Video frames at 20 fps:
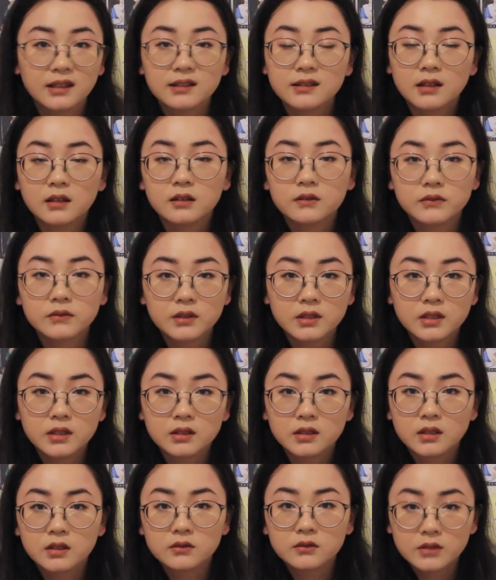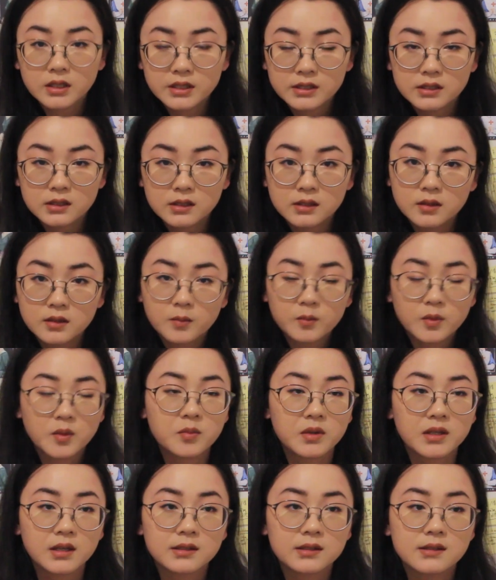get Alfred arrested,
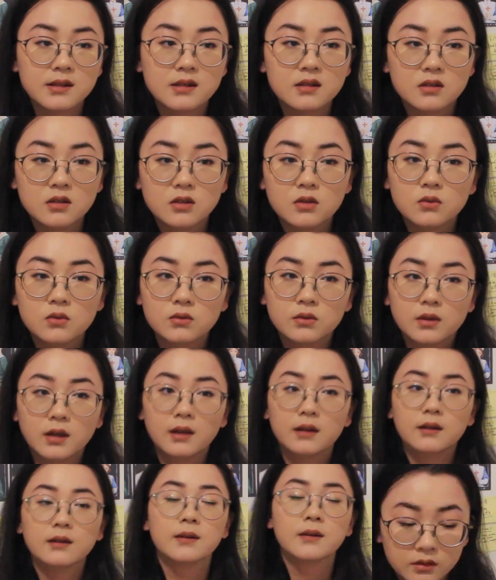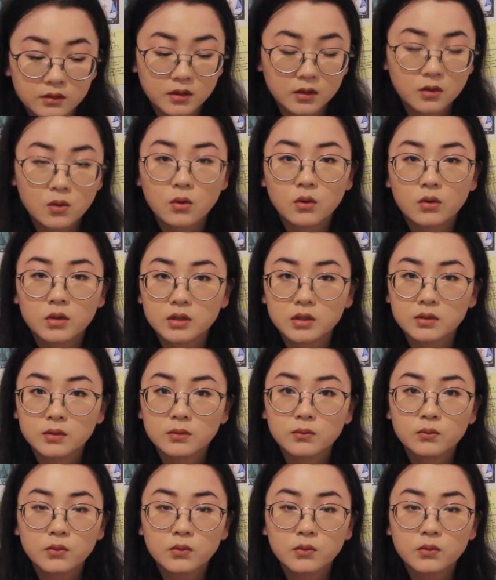but because they knew that the court